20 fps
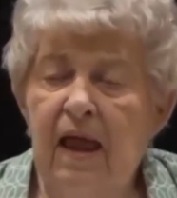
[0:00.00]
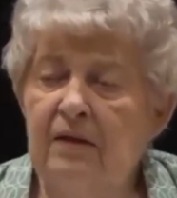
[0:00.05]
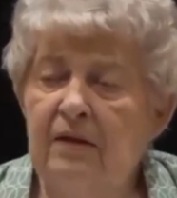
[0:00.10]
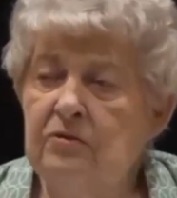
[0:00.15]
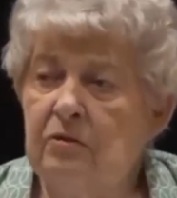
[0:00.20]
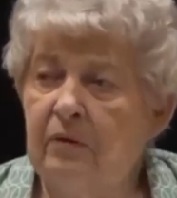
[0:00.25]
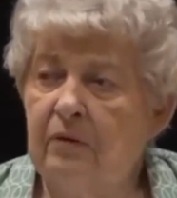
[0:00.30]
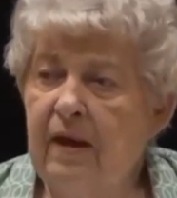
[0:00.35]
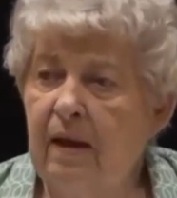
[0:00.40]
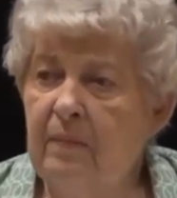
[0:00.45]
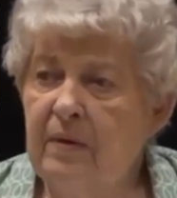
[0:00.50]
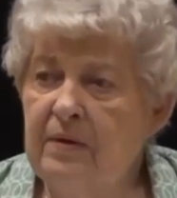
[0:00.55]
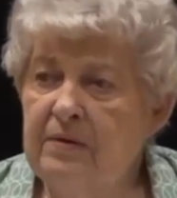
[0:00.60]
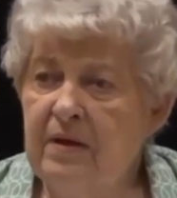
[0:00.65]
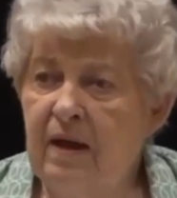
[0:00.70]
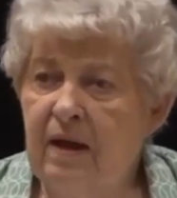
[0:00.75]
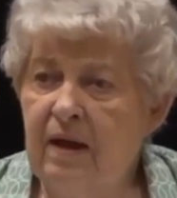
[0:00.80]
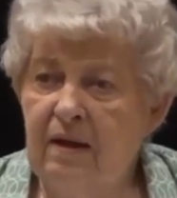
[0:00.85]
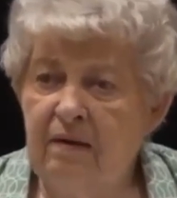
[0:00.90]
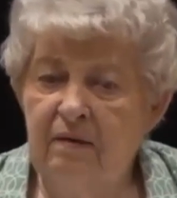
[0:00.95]
natural
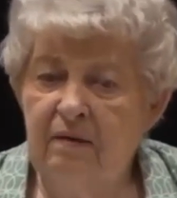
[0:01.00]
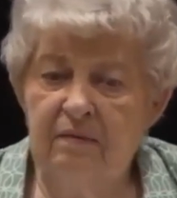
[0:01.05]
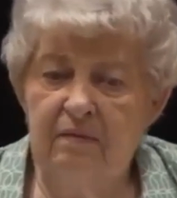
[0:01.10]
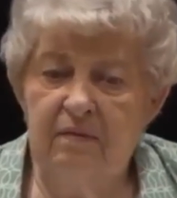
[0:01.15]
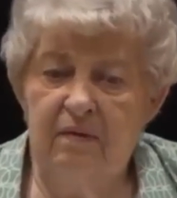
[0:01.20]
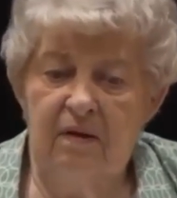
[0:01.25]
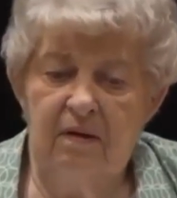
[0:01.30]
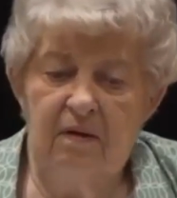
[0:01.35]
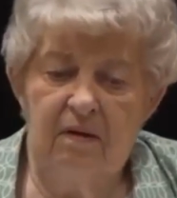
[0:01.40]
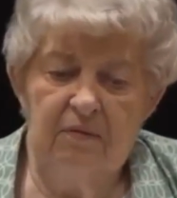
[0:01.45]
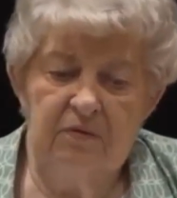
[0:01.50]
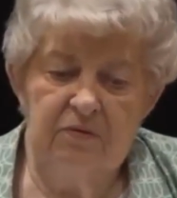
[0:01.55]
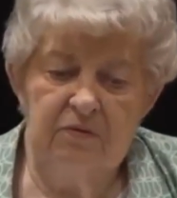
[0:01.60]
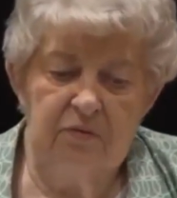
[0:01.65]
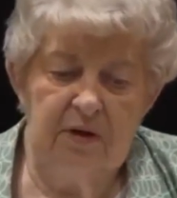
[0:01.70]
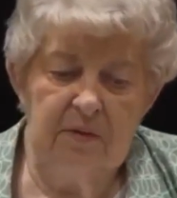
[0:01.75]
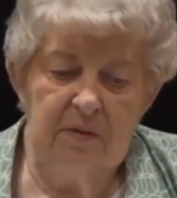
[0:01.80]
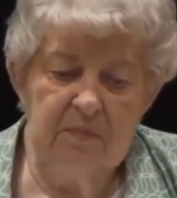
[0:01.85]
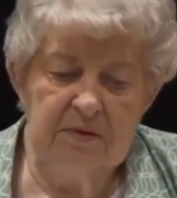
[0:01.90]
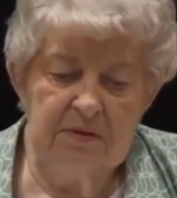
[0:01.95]
habitat uh,
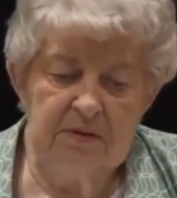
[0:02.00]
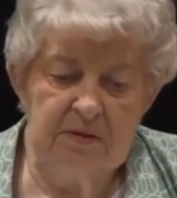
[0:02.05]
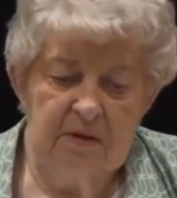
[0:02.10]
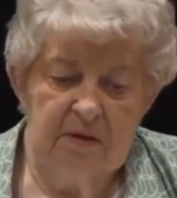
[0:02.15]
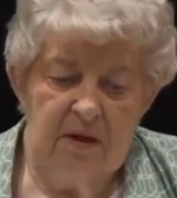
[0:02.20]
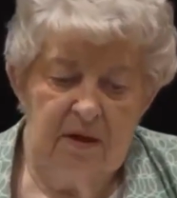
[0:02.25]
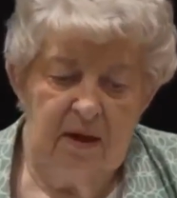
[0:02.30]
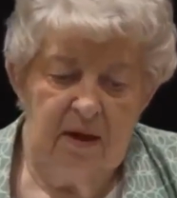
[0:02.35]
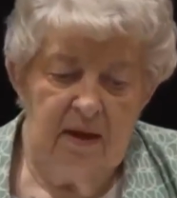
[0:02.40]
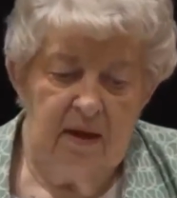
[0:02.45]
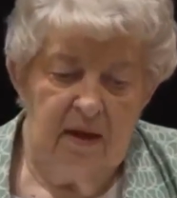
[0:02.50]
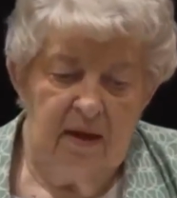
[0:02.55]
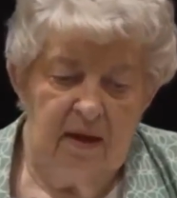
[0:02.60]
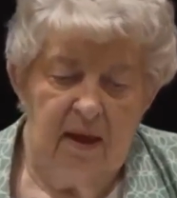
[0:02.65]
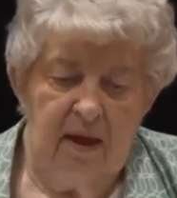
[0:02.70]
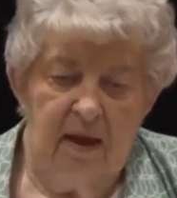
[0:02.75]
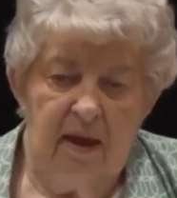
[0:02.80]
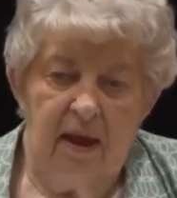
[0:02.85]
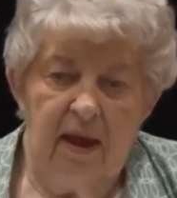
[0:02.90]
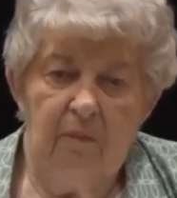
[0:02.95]
trips.
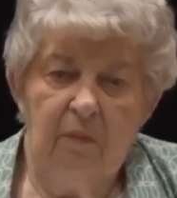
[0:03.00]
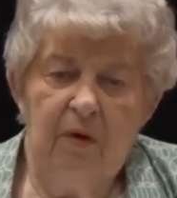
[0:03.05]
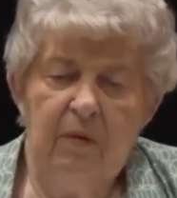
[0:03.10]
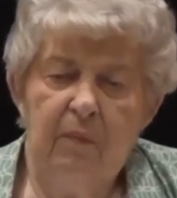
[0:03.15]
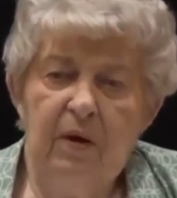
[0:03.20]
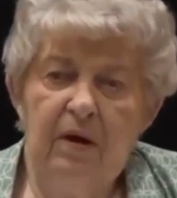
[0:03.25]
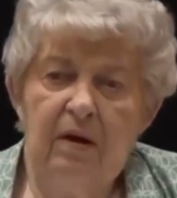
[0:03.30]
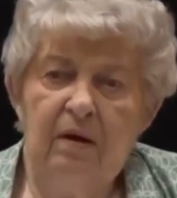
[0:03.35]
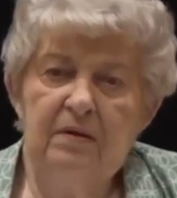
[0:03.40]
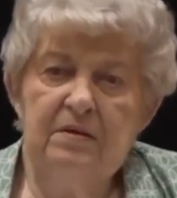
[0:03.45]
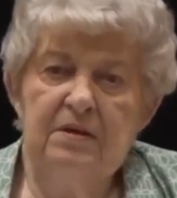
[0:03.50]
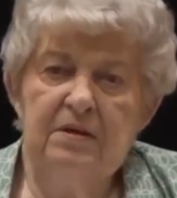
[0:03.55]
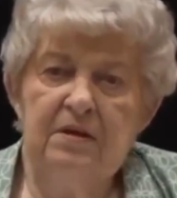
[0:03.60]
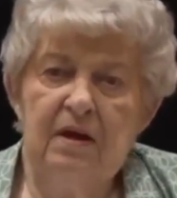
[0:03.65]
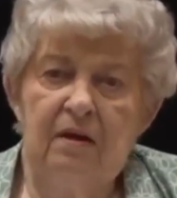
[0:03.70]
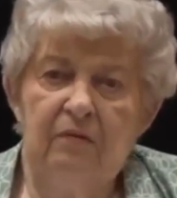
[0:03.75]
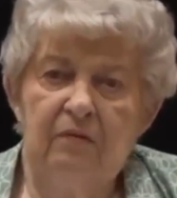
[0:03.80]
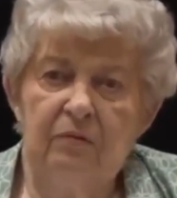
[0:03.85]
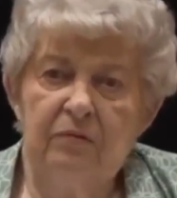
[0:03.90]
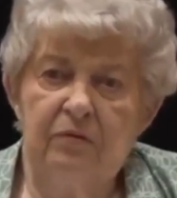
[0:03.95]
And we went on
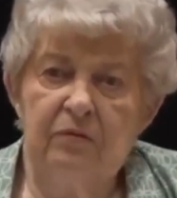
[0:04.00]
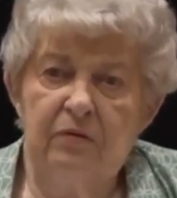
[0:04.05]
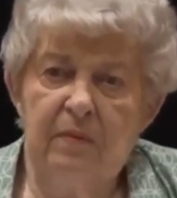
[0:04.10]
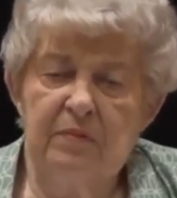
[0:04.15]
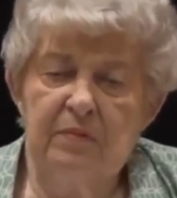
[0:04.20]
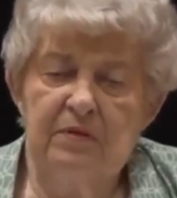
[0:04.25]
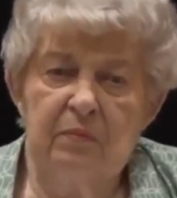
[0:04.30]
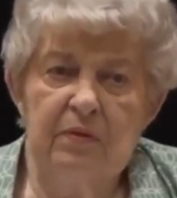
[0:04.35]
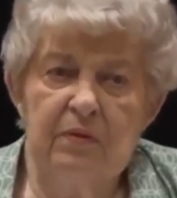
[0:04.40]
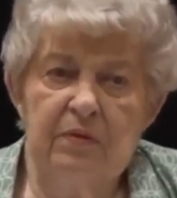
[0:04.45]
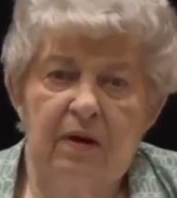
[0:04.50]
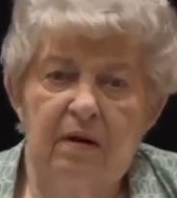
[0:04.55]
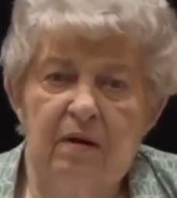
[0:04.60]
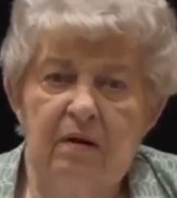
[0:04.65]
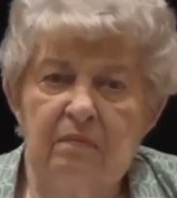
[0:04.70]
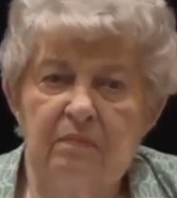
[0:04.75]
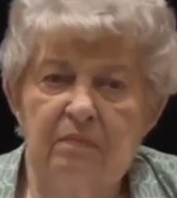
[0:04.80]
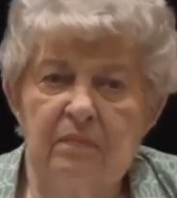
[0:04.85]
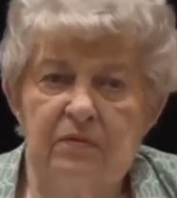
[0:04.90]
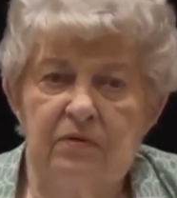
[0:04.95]
several trips with
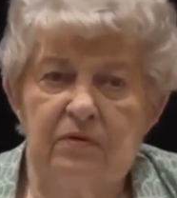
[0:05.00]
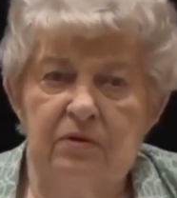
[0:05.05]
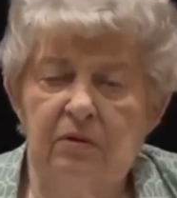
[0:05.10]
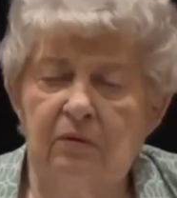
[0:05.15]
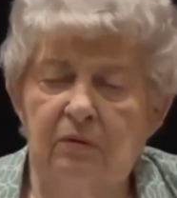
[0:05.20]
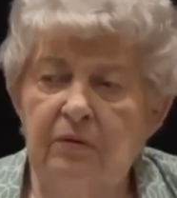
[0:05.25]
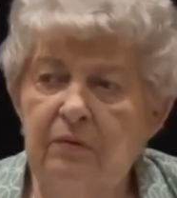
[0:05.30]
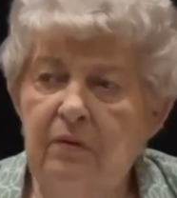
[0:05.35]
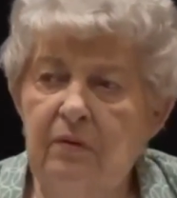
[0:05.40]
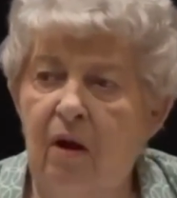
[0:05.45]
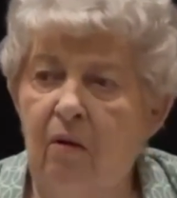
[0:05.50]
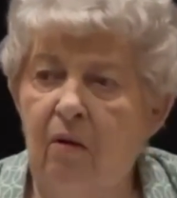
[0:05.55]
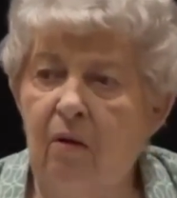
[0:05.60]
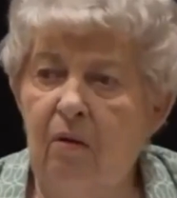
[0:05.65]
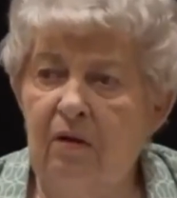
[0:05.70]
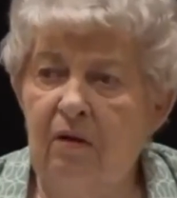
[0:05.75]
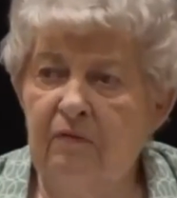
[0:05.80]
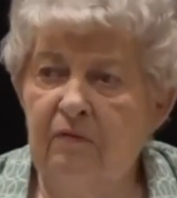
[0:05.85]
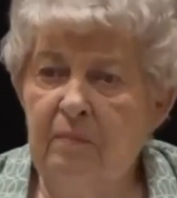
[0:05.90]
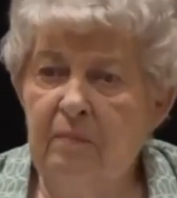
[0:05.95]
our children,
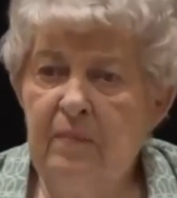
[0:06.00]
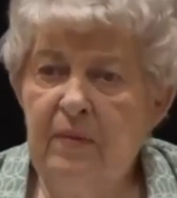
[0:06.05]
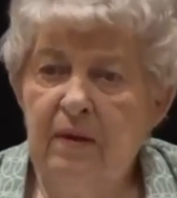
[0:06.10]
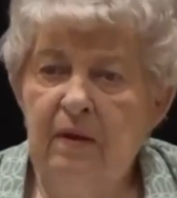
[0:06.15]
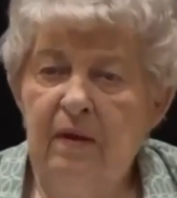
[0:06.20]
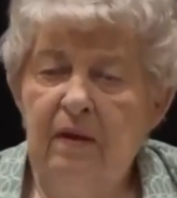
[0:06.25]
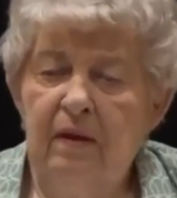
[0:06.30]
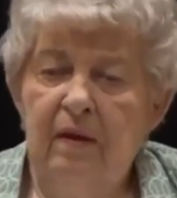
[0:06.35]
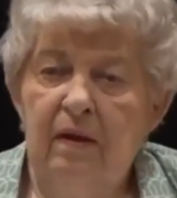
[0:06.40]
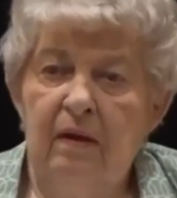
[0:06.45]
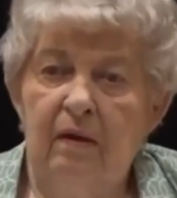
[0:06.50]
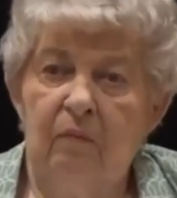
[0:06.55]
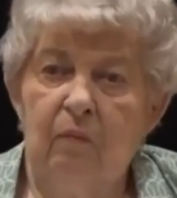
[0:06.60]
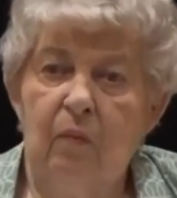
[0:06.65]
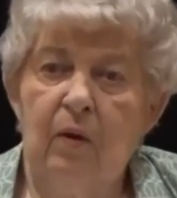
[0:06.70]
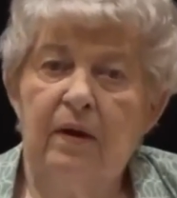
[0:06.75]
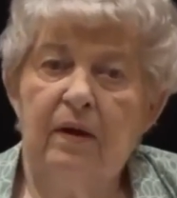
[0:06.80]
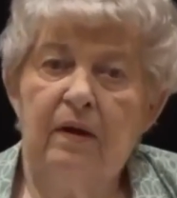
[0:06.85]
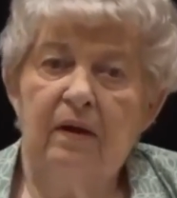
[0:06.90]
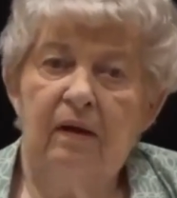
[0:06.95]
all of them,
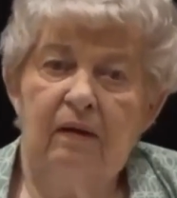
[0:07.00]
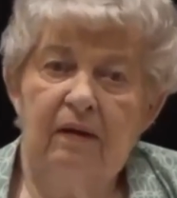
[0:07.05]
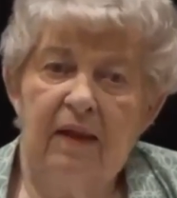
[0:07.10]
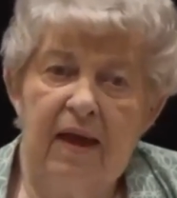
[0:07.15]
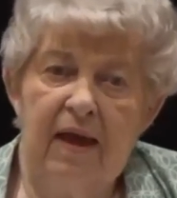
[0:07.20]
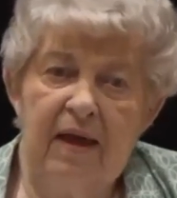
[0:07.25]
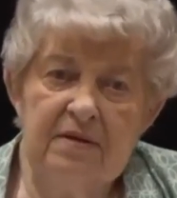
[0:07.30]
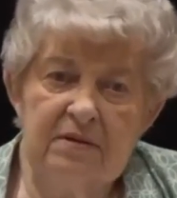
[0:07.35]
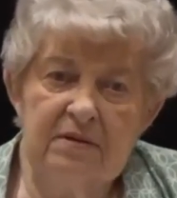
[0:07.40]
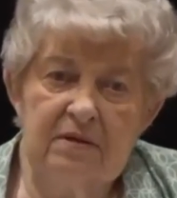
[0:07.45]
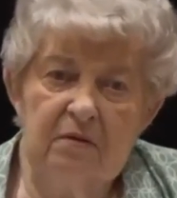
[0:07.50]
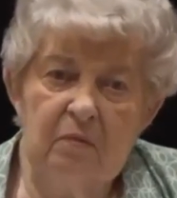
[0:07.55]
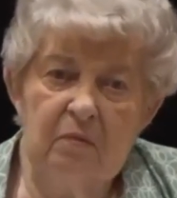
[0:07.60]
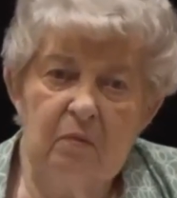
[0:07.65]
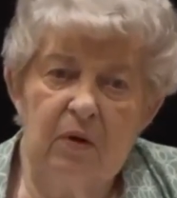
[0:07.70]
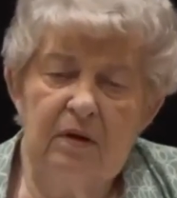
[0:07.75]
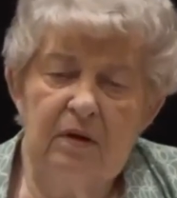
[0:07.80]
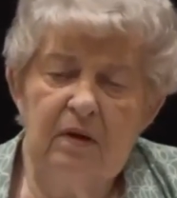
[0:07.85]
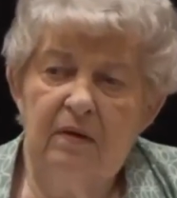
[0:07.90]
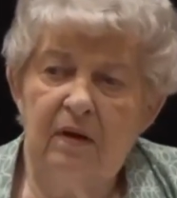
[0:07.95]
one in
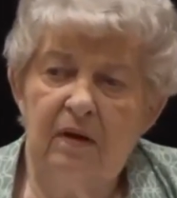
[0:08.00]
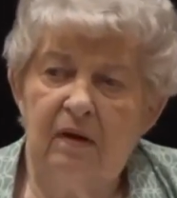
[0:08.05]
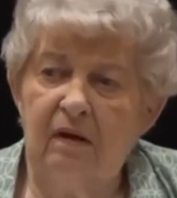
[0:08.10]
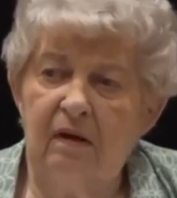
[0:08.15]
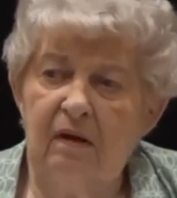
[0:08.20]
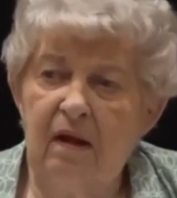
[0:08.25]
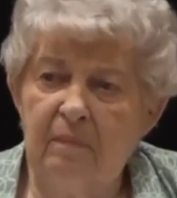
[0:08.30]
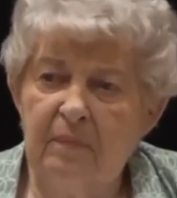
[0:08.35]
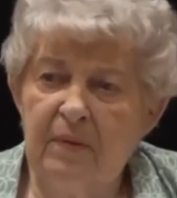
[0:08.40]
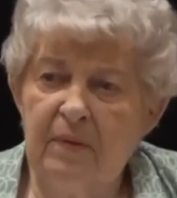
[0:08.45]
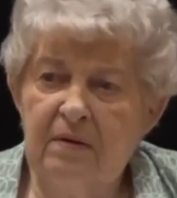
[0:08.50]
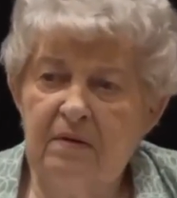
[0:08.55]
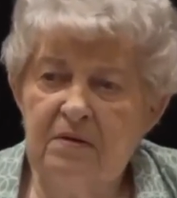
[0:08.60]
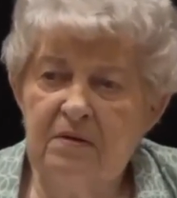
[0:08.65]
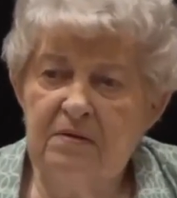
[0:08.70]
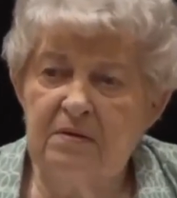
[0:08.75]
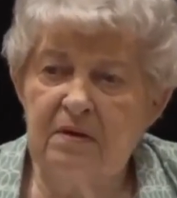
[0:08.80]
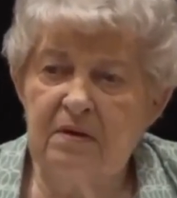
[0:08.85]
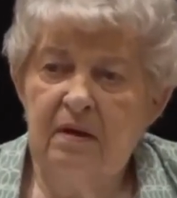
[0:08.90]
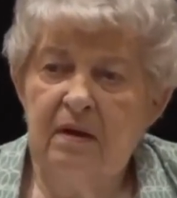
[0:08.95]
Alaska, one in the
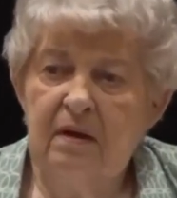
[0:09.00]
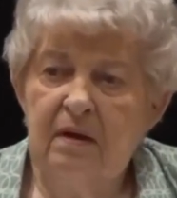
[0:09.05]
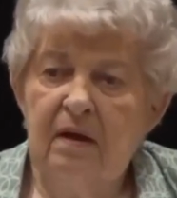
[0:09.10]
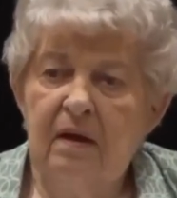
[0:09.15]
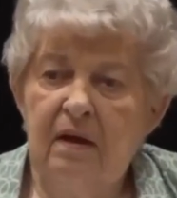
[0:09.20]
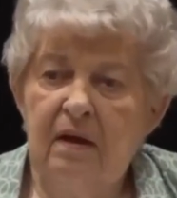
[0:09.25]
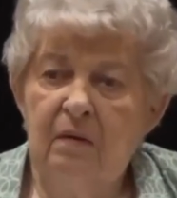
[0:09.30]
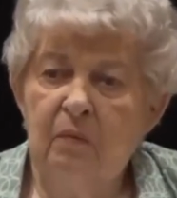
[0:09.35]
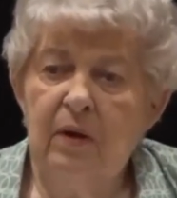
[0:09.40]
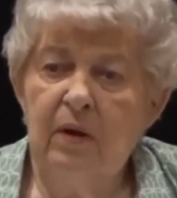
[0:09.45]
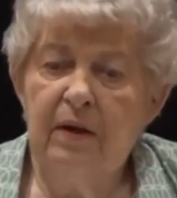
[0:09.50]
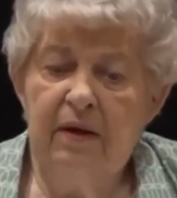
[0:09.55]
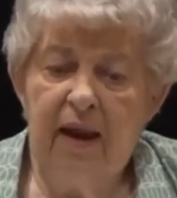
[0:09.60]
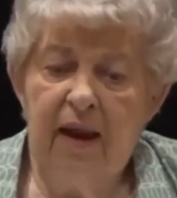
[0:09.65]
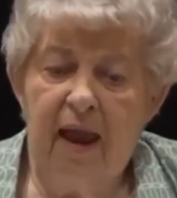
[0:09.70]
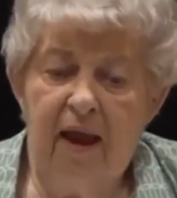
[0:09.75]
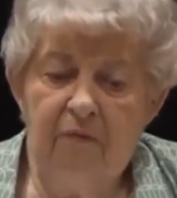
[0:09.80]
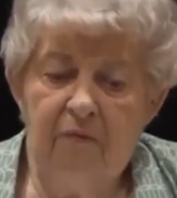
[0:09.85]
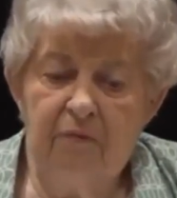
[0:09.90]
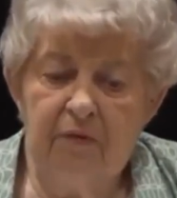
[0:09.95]
Galapagos, and one in